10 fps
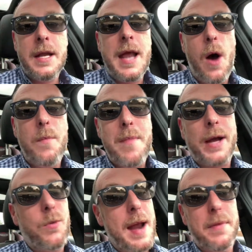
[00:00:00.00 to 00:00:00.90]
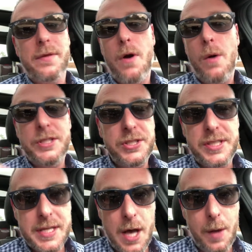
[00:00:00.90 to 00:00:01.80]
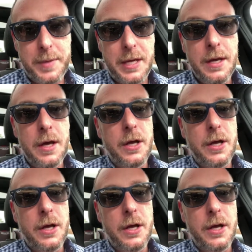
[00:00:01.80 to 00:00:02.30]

Now, my grandmother always used to tell me,